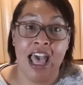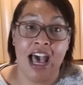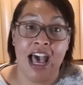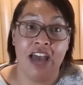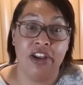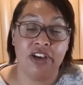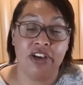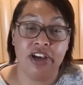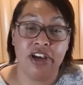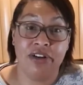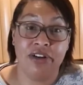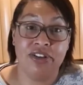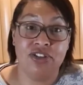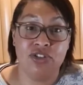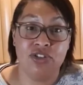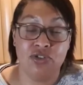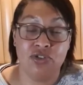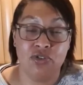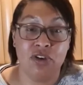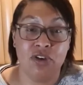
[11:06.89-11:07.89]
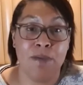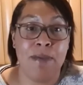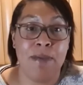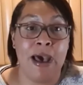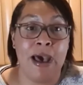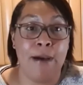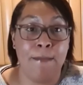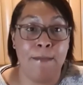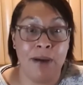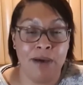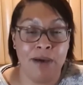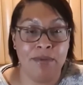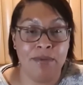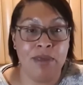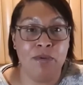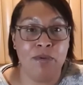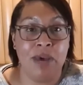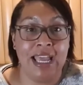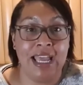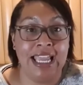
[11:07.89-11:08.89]
and I'm going to talk about puppy
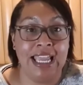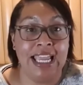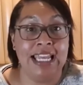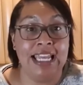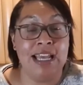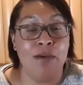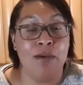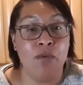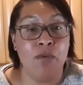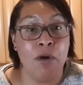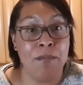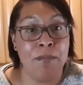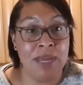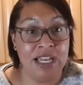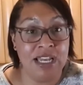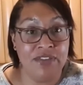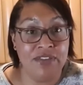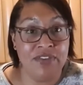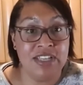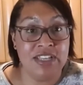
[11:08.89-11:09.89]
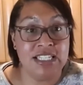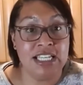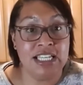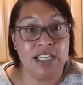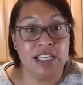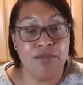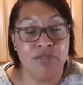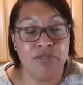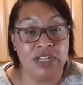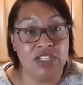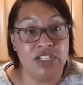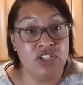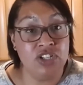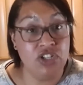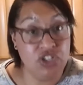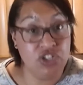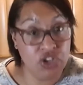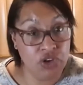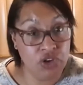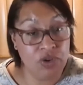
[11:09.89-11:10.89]
weighing and what benefits it can bring to
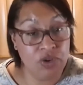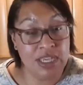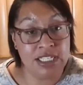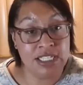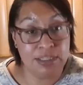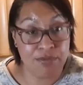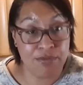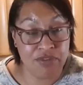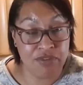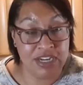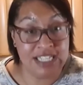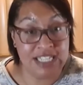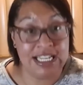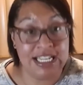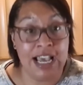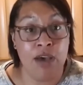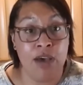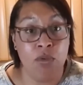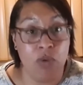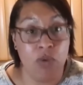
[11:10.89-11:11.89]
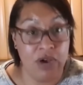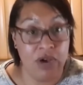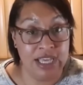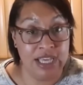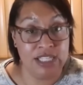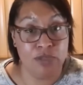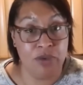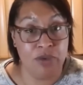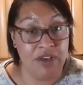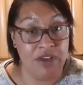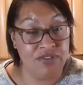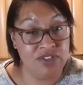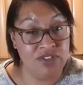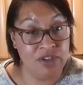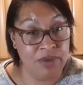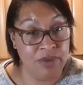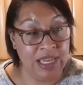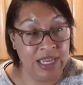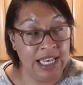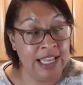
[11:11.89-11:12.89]
you as a breeder and why it's worth
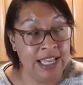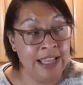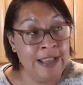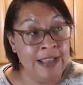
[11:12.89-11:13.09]
doing.